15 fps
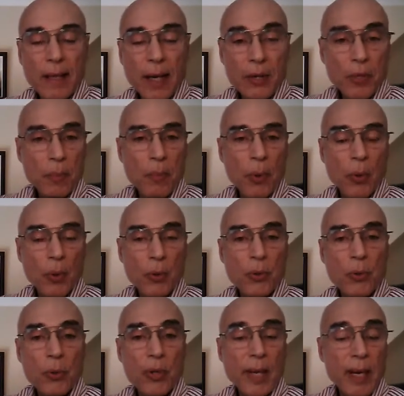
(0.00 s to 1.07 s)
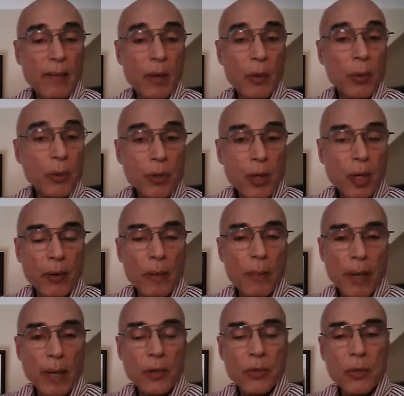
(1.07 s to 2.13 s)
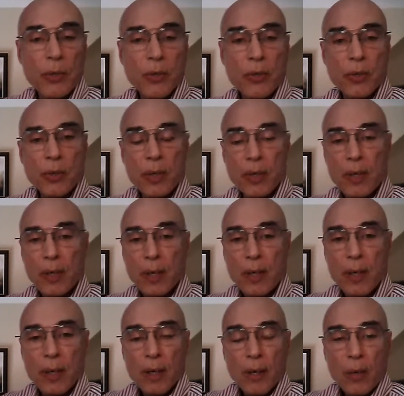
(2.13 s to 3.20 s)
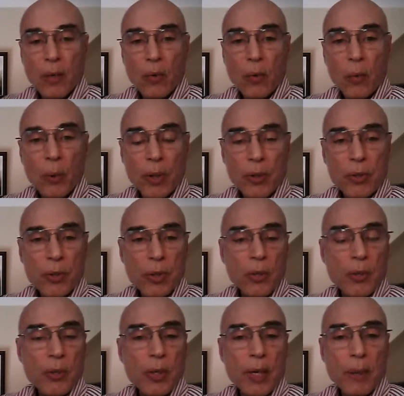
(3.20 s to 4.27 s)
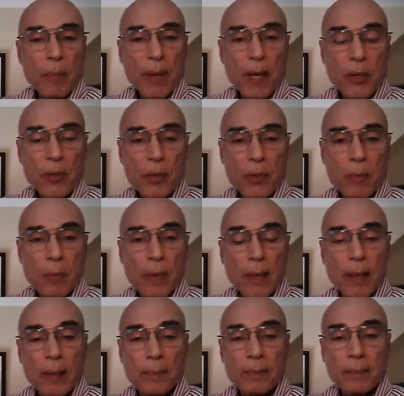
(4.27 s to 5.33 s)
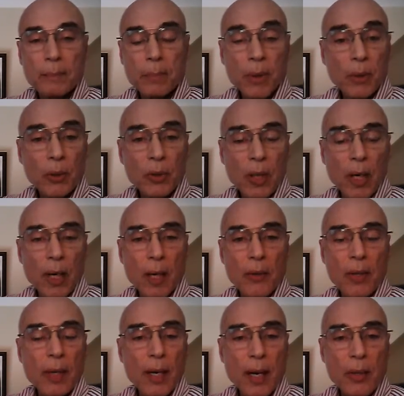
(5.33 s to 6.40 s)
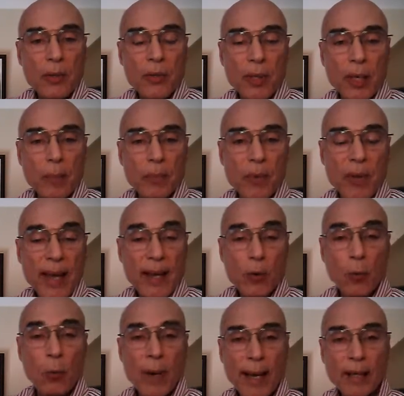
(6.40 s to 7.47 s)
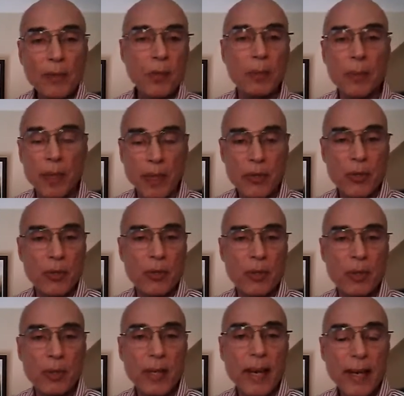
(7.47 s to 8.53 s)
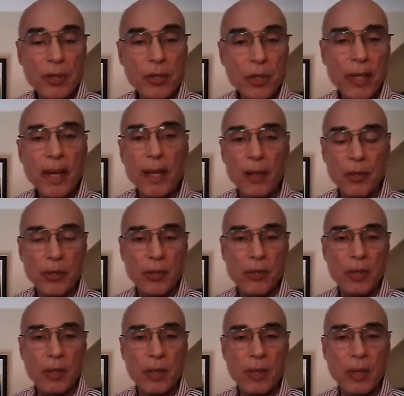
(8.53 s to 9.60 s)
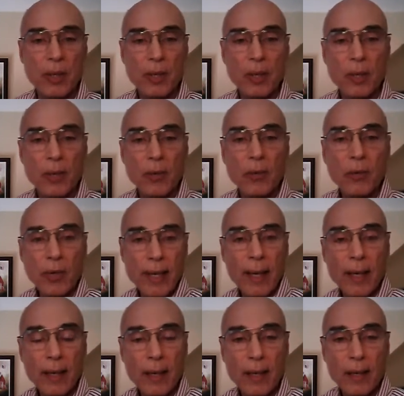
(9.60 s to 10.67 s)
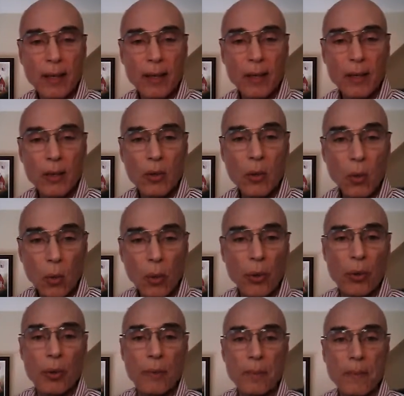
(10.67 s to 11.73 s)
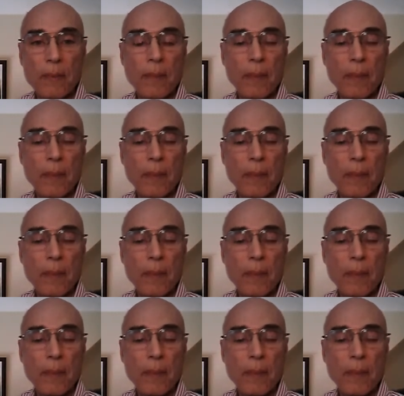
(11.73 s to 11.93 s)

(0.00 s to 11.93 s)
as opposed to the evolutionary basis, which is a basis built on the concept that randomness and chance created order.